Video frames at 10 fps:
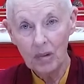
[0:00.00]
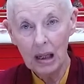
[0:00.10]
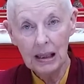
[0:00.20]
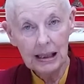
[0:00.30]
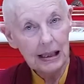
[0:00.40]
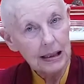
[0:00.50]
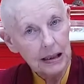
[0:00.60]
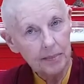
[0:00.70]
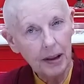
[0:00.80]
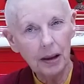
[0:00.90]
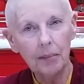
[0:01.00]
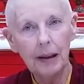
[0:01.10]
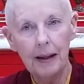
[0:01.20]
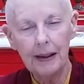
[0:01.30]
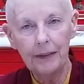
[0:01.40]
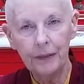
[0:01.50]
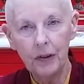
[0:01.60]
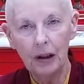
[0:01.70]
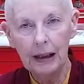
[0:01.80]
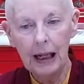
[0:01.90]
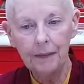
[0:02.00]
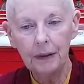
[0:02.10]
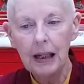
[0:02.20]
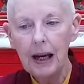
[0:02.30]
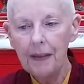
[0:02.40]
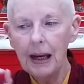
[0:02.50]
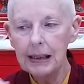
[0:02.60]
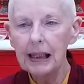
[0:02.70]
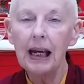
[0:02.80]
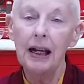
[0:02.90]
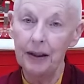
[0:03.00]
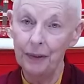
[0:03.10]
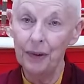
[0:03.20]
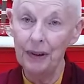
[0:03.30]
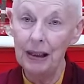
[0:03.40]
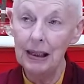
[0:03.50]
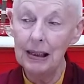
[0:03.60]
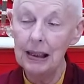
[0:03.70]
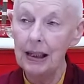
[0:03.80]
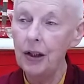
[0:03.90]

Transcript: And it's easy to become like that if we're not careful. That's a kind of greed, isn't it?